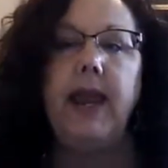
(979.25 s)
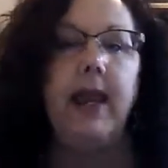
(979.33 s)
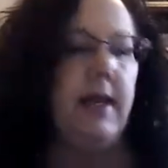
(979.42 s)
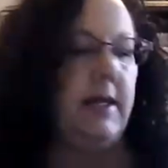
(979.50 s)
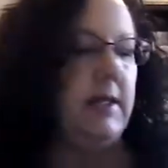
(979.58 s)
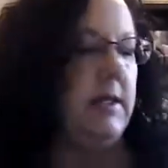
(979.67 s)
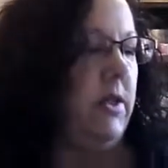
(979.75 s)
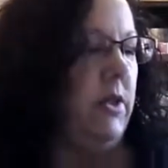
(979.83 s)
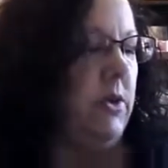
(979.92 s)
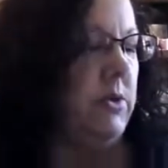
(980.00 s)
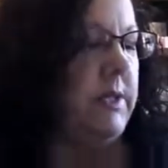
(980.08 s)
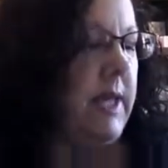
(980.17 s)
And
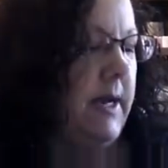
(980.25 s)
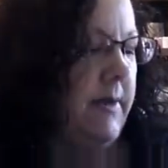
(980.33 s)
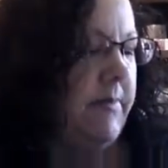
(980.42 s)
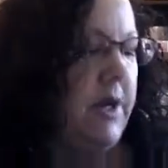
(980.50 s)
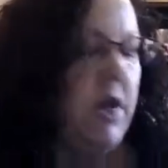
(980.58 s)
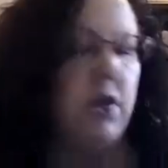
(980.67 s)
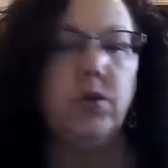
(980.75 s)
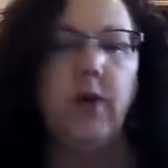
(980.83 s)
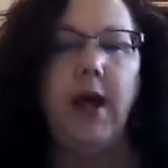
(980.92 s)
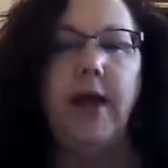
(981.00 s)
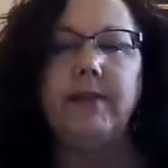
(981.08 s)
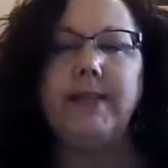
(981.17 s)
those,
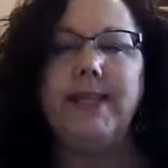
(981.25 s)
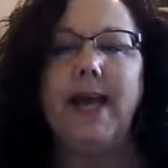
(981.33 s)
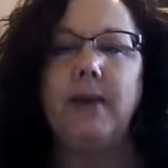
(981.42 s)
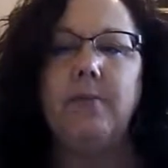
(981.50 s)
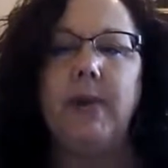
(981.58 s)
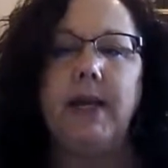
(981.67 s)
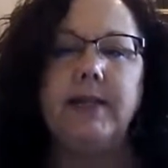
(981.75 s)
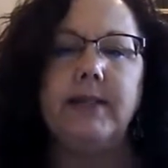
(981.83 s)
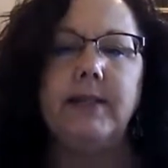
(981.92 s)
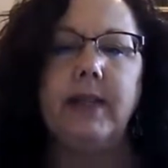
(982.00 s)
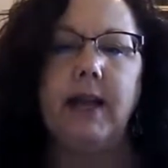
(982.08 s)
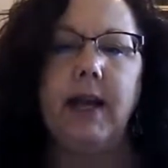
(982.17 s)
so I have a database